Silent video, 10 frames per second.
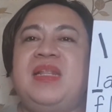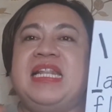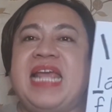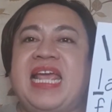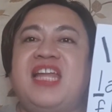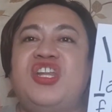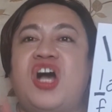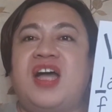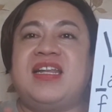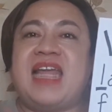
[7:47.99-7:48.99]
laid
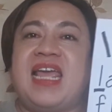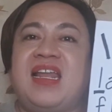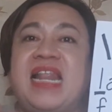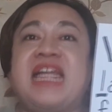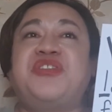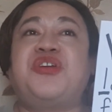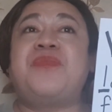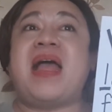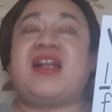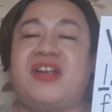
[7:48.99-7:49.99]
on a lighter
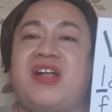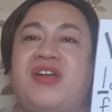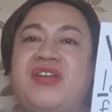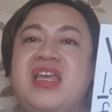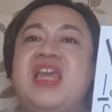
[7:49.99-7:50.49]
background